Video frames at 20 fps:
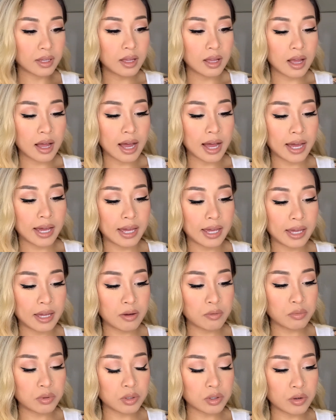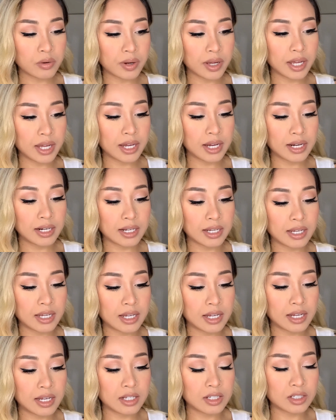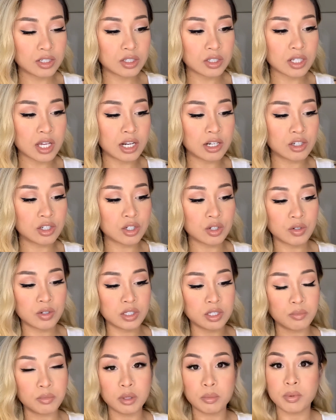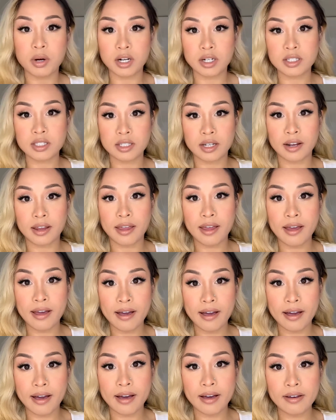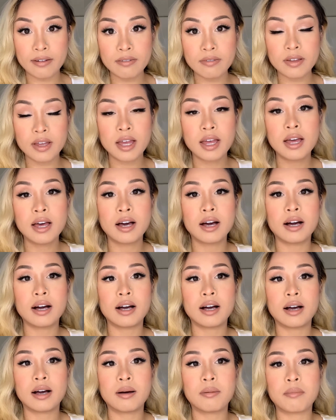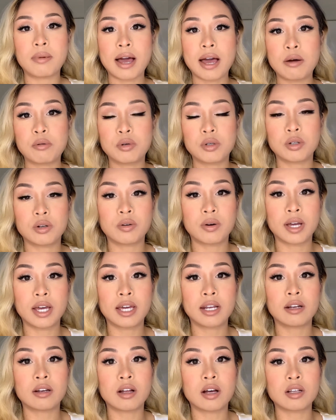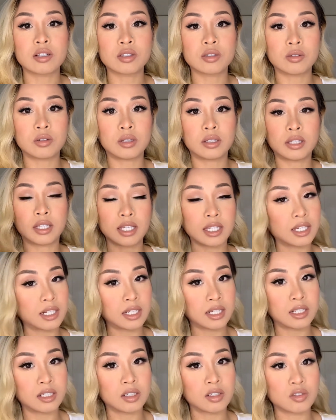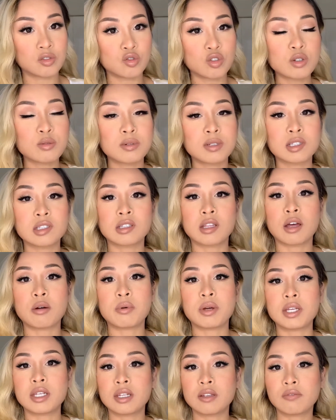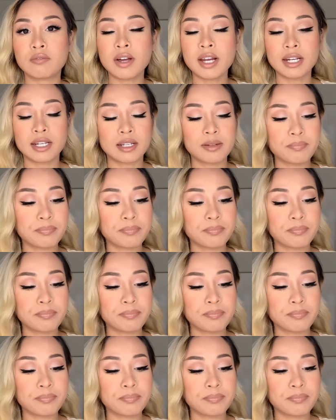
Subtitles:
I will go ahead and just kind of show you some of the products that I have. I will go ahead and also link it in the description so that way you can find it.